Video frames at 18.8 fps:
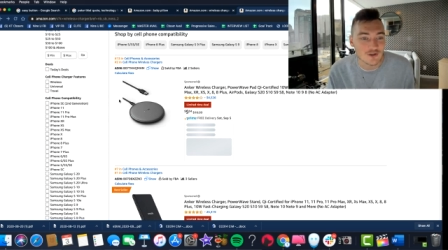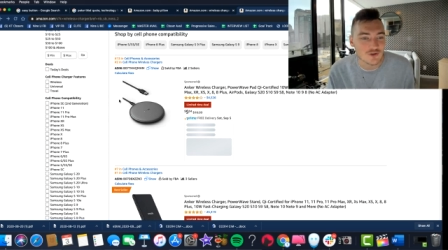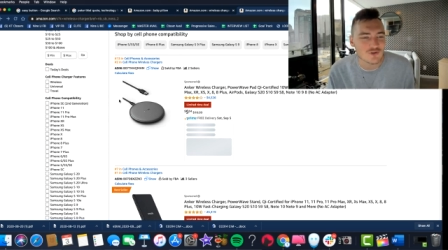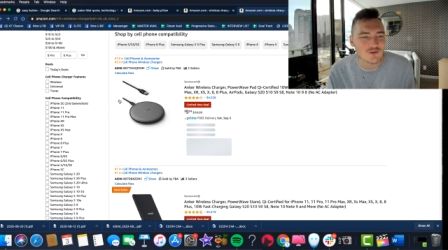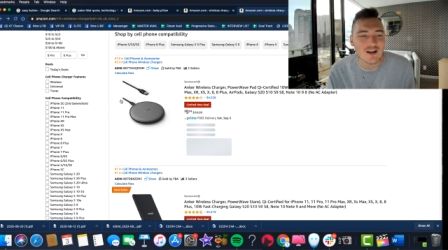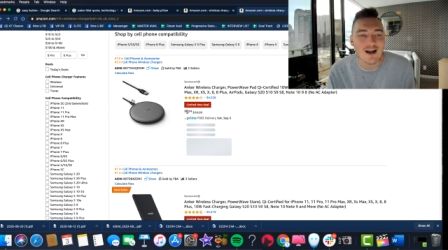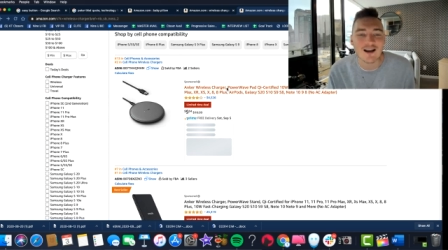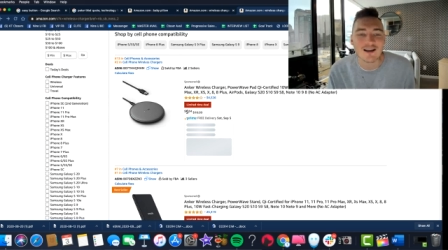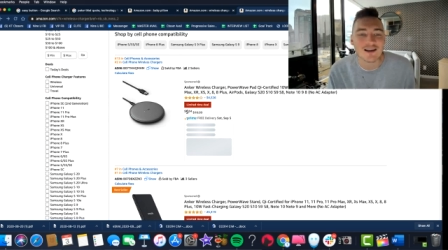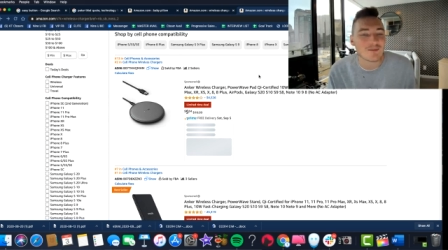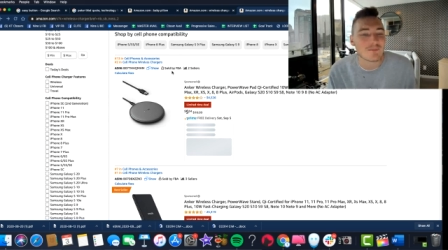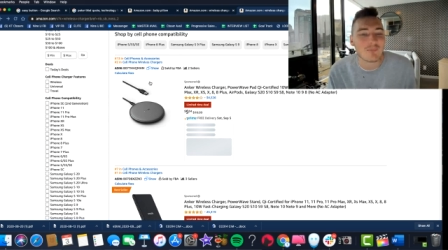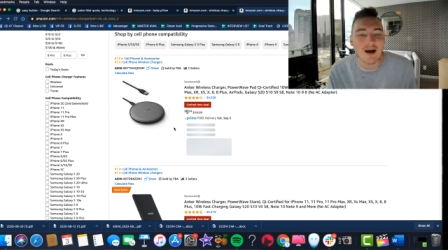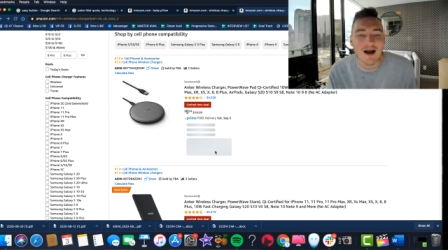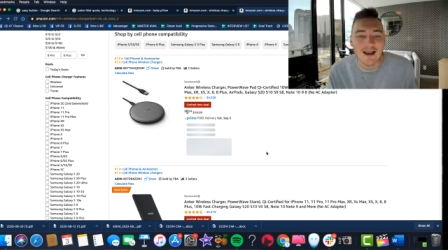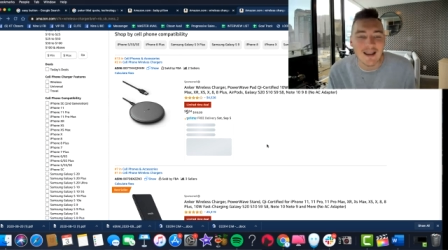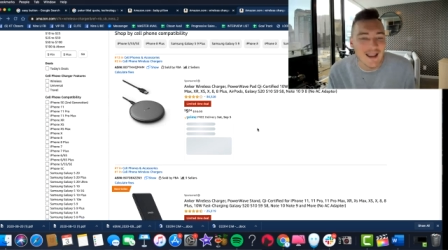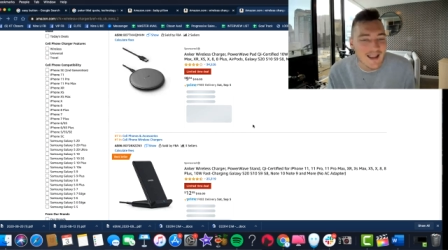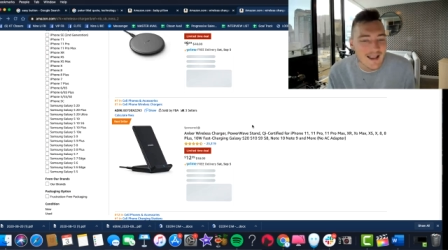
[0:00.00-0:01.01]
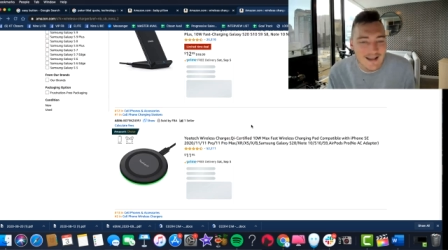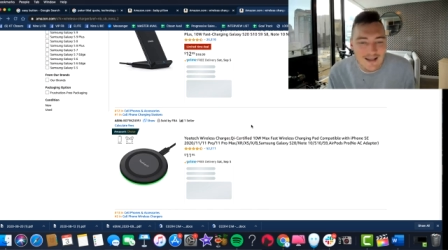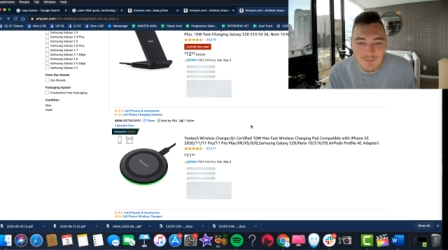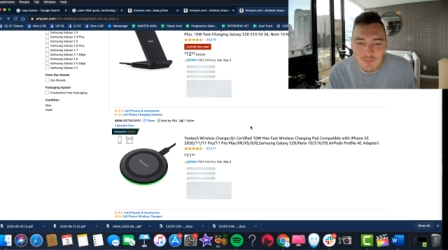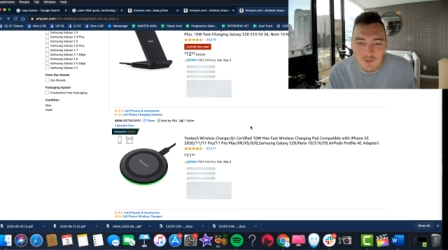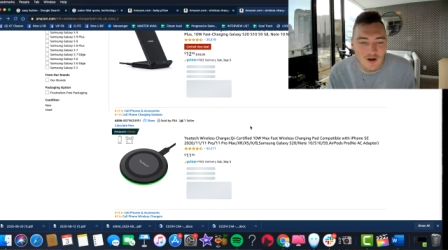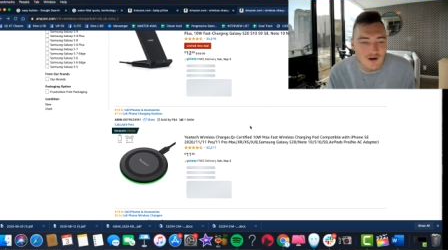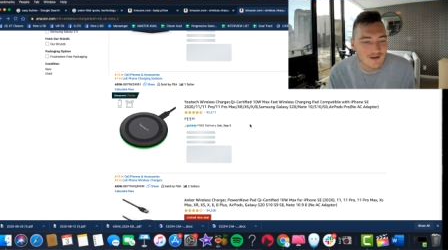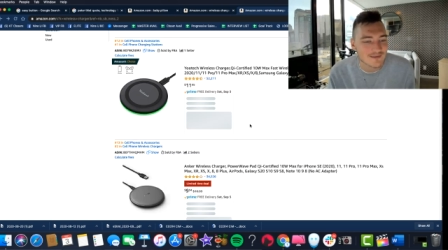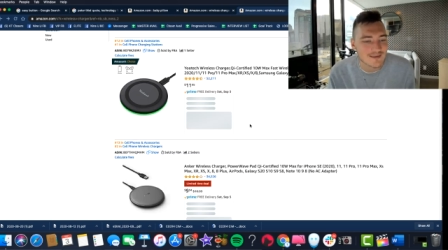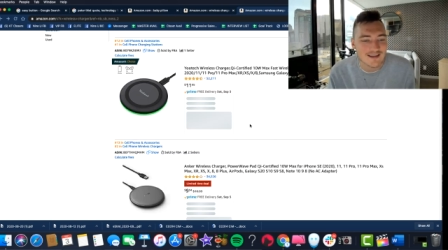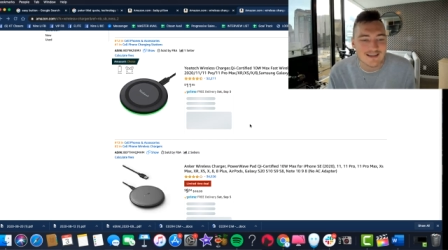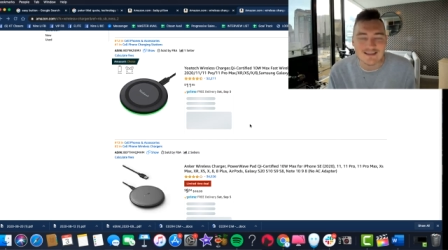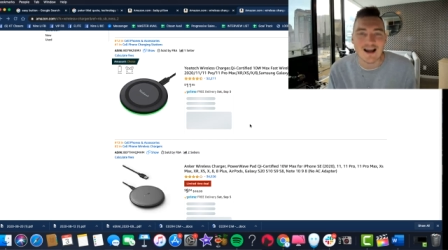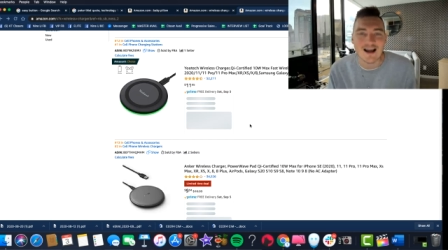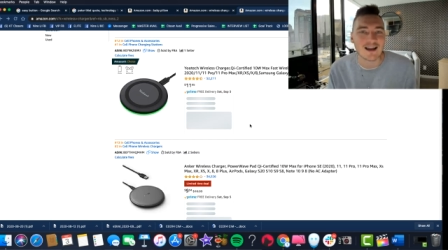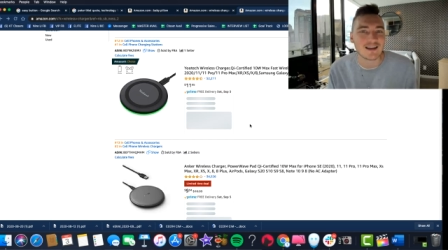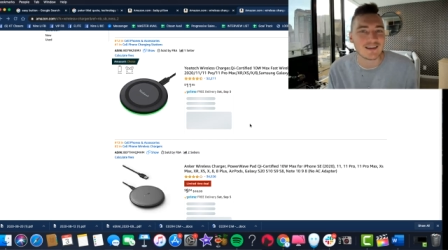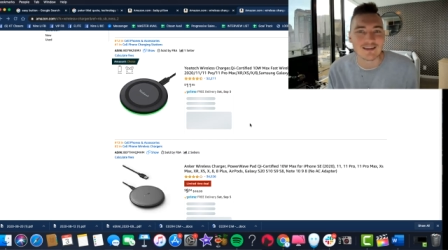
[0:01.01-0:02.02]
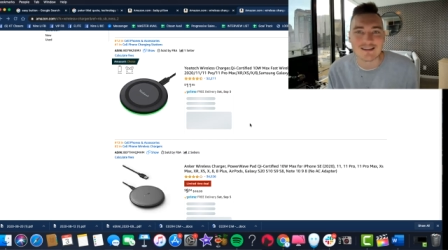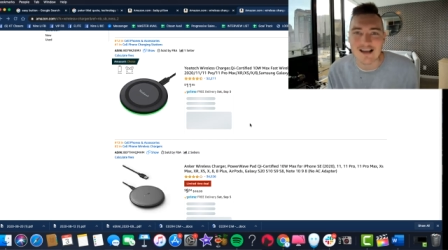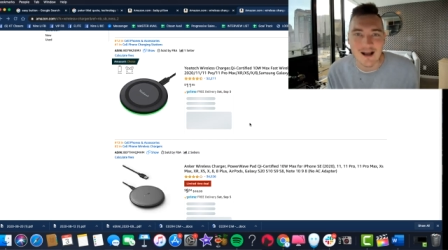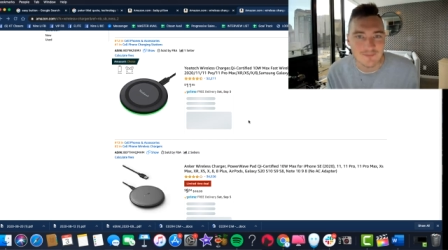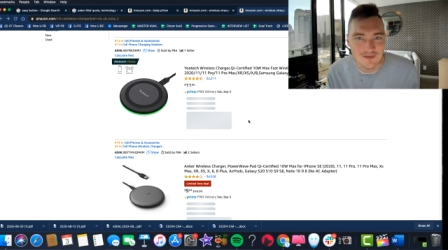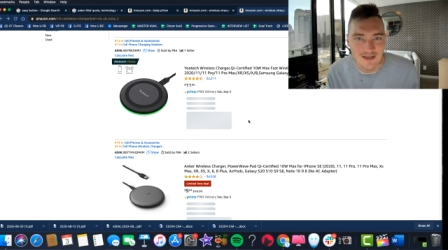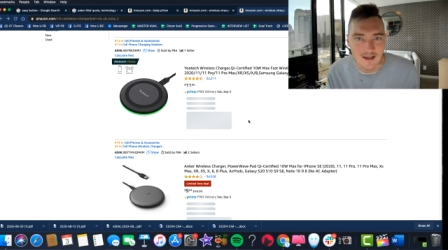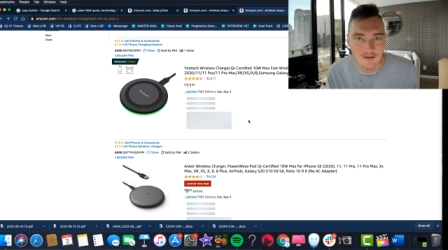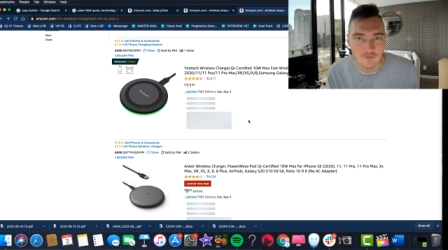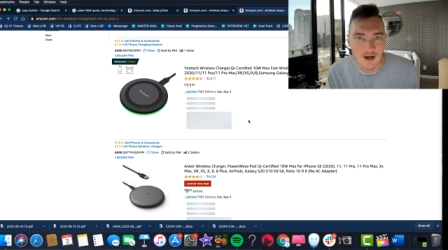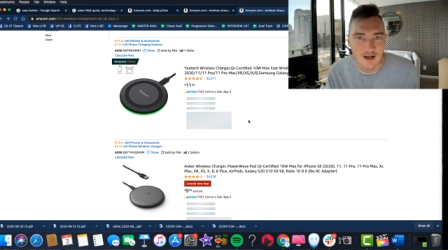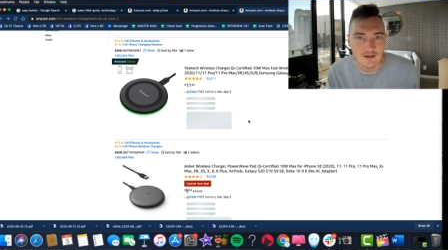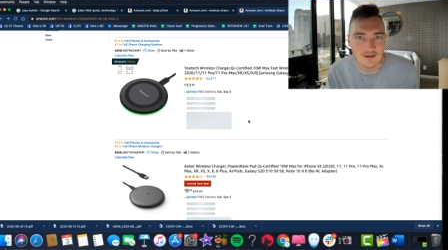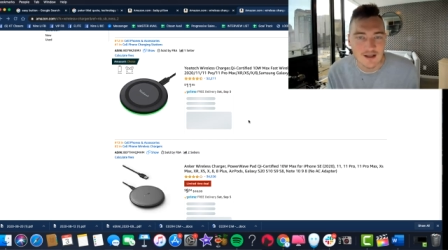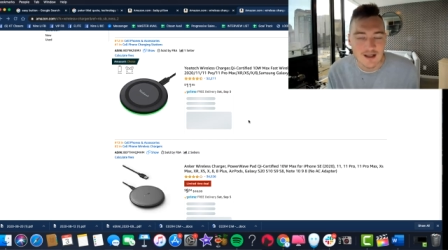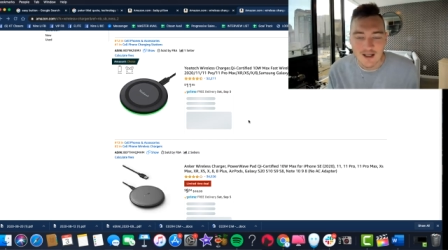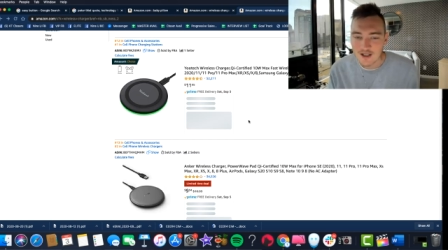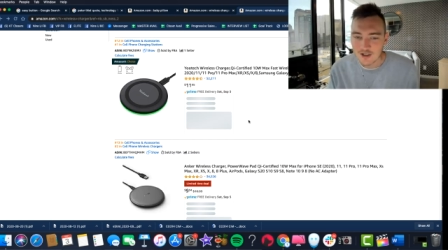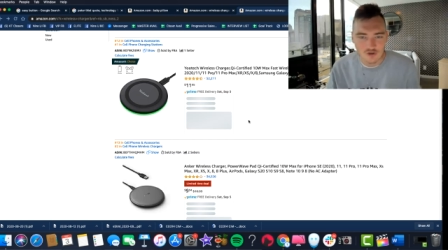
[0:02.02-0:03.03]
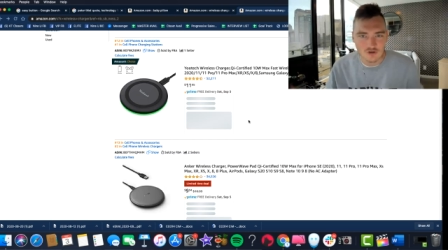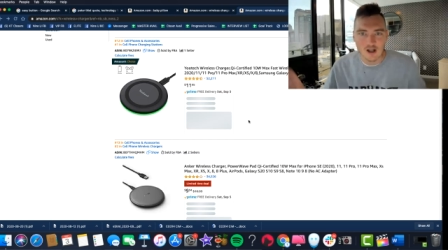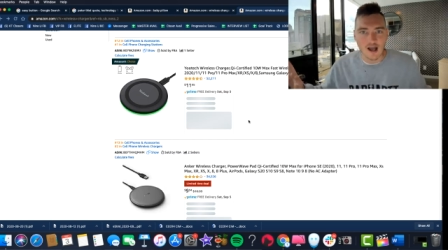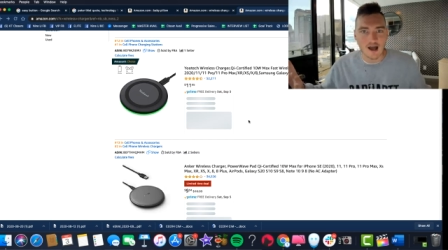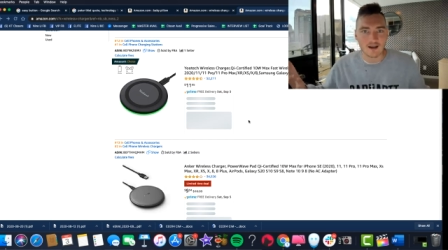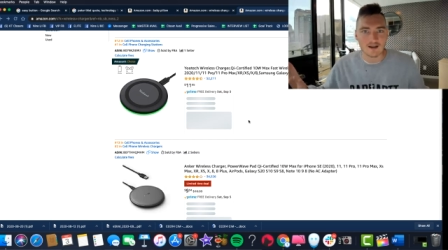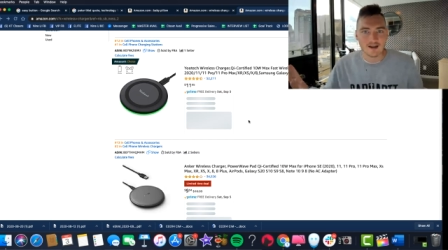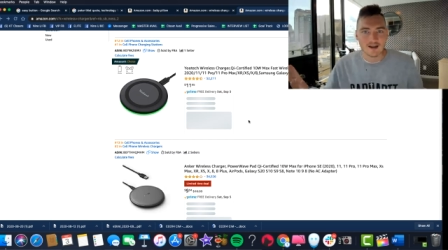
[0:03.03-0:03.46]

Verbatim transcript: you're not gonna buy any product that's not in the top ten, right? You're not.